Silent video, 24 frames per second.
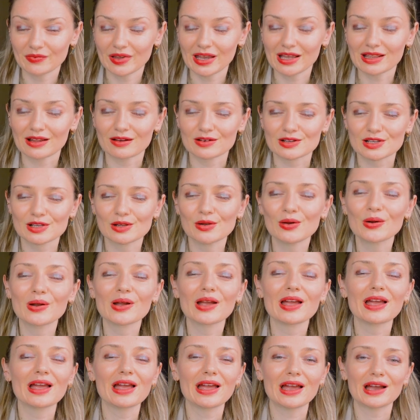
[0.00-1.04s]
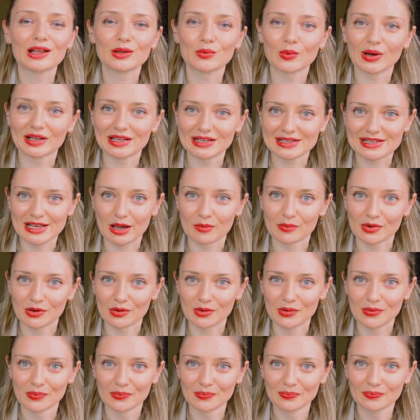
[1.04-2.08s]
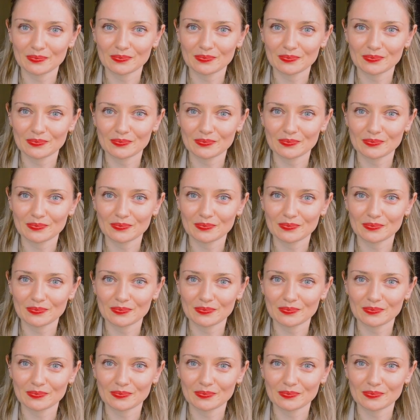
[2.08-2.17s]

An outlook at one example.